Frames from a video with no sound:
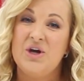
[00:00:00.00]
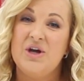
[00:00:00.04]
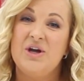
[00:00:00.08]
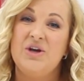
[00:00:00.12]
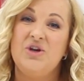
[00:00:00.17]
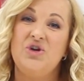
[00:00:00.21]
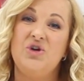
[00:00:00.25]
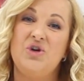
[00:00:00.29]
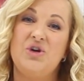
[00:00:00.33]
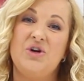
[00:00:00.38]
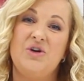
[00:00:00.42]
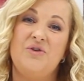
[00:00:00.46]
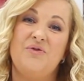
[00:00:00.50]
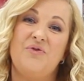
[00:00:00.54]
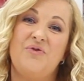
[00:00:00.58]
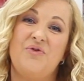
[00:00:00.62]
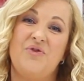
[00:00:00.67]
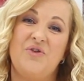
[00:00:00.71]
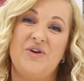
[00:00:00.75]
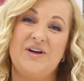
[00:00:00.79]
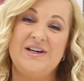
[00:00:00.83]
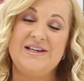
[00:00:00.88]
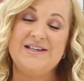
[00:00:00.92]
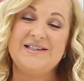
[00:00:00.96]
You can
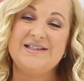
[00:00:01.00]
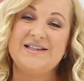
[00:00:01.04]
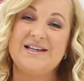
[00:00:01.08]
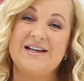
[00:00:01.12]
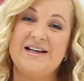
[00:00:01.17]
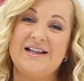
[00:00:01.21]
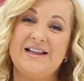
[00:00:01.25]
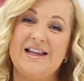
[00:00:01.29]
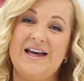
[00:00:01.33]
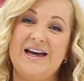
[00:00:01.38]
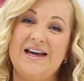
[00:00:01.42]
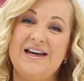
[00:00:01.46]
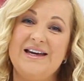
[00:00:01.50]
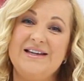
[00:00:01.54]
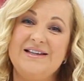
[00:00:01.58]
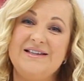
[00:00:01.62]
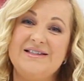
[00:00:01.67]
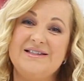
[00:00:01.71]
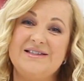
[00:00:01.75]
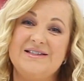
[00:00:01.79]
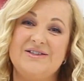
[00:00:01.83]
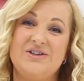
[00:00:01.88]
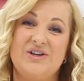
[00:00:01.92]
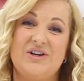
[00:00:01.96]
freeze the
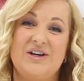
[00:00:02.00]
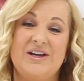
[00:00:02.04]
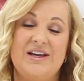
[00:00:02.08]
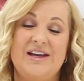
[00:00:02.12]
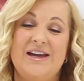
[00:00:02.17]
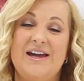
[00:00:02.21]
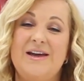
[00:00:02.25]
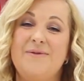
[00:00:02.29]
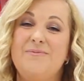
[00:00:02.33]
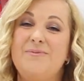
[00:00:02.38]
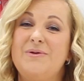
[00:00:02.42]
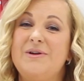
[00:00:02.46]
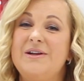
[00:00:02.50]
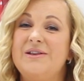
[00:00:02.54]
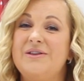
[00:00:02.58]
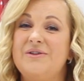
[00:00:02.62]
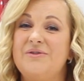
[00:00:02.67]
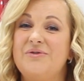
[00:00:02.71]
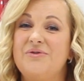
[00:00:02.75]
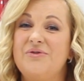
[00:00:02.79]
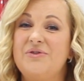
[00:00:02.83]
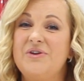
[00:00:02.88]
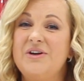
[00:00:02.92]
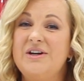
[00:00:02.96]
glaze, you can keep it in the
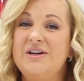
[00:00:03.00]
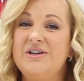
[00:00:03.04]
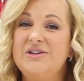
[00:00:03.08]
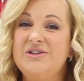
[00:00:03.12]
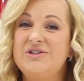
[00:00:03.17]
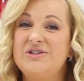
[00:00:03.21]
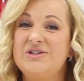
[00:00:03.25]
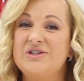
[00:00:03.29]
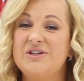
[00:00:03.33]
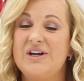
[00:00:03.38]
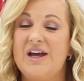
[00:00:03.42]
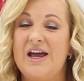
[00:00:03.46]
fridge,